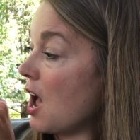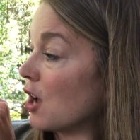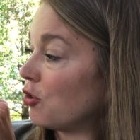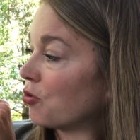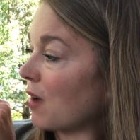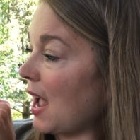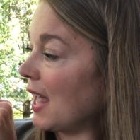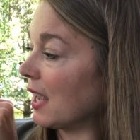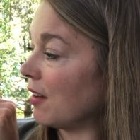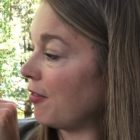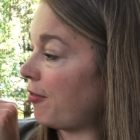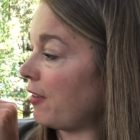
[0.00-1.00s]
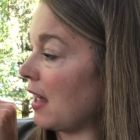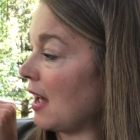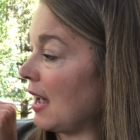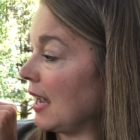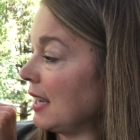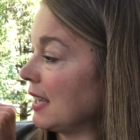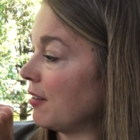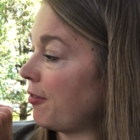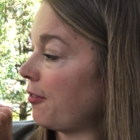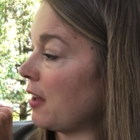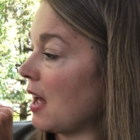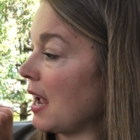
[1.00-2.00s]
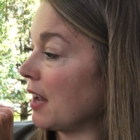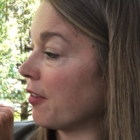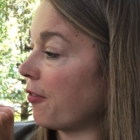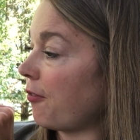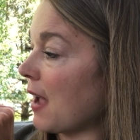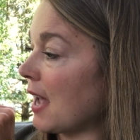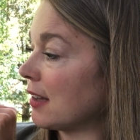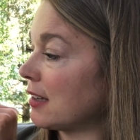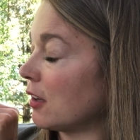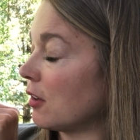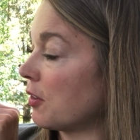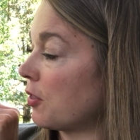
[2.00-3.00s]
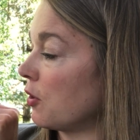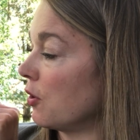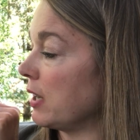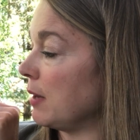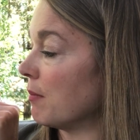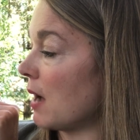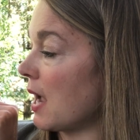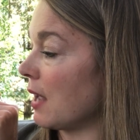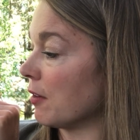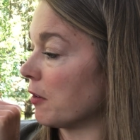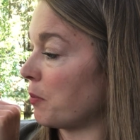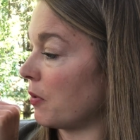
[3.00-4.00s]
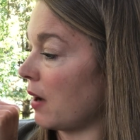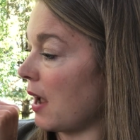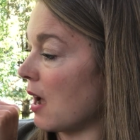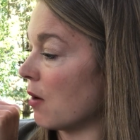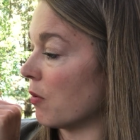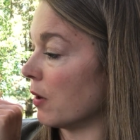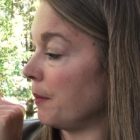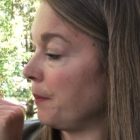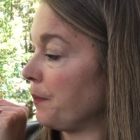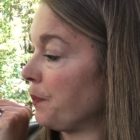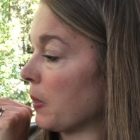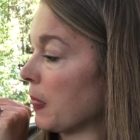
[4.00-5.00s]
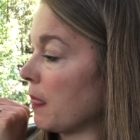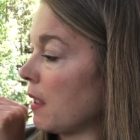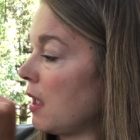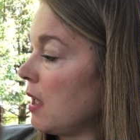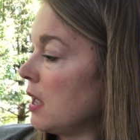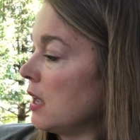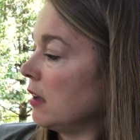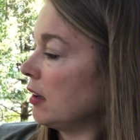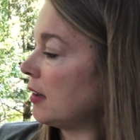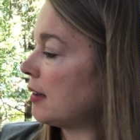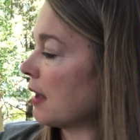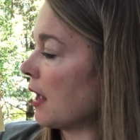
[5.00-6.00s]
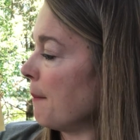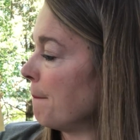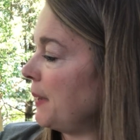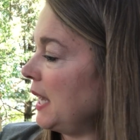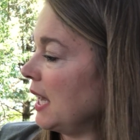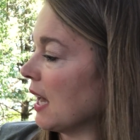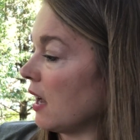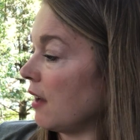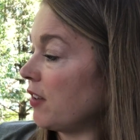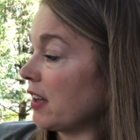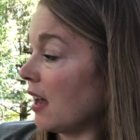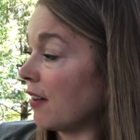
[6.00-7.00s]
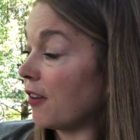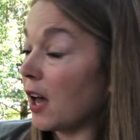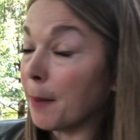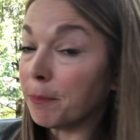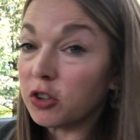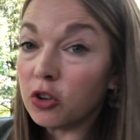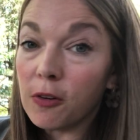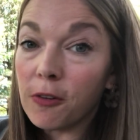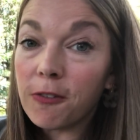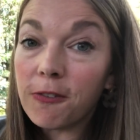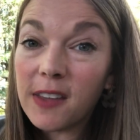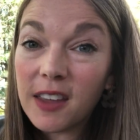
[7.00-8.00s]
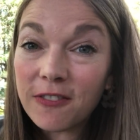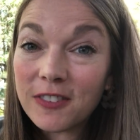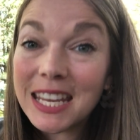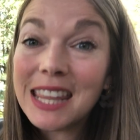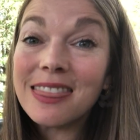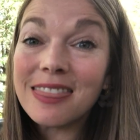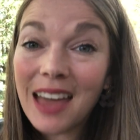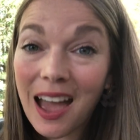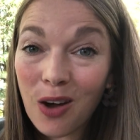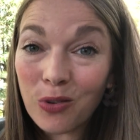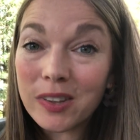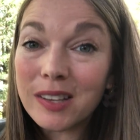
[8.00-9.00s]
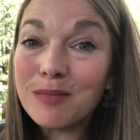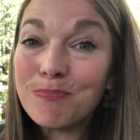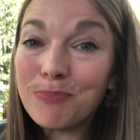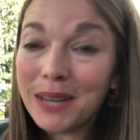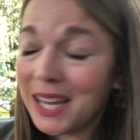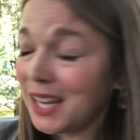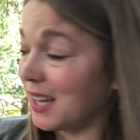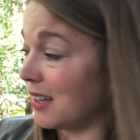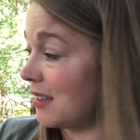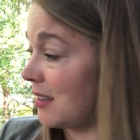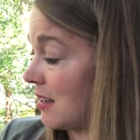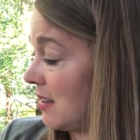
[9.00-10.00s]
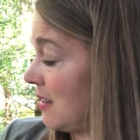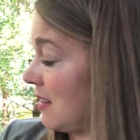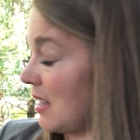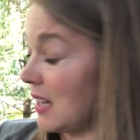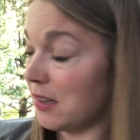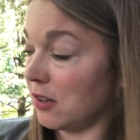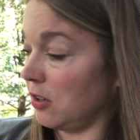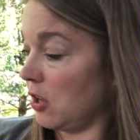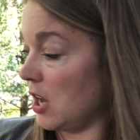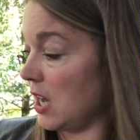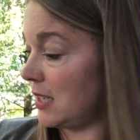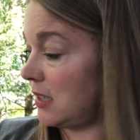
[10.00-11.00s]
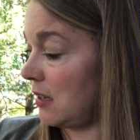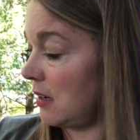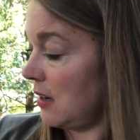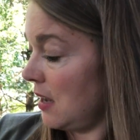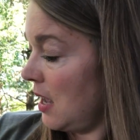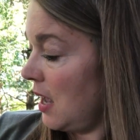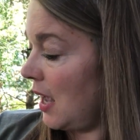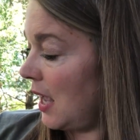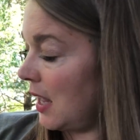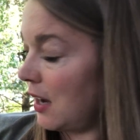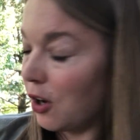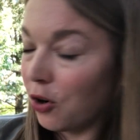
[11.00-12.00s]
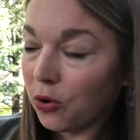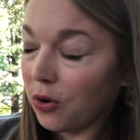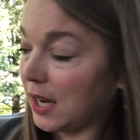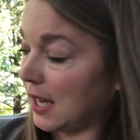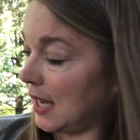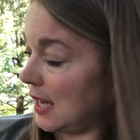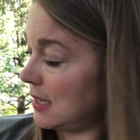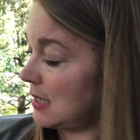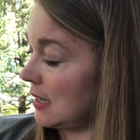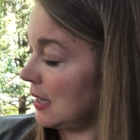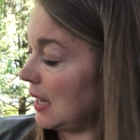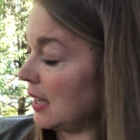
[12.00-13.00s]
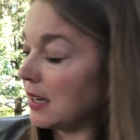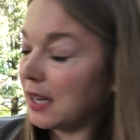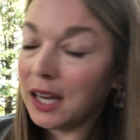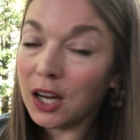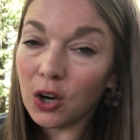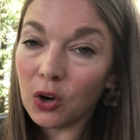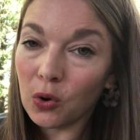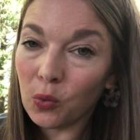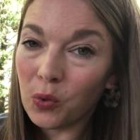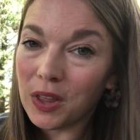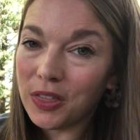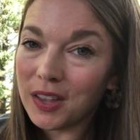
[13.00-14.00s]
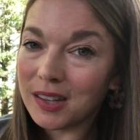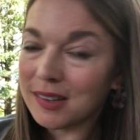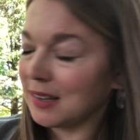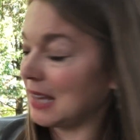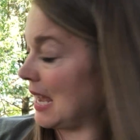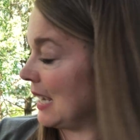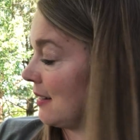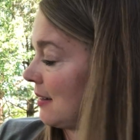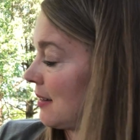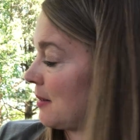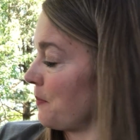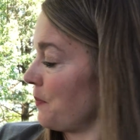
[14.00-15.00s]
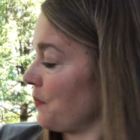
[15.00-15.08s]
A dragonfly can fly as fast as 30 miles per hour. Some beehives have up to 50,000 bees. That's a lot. And a cricket can hear with its legs.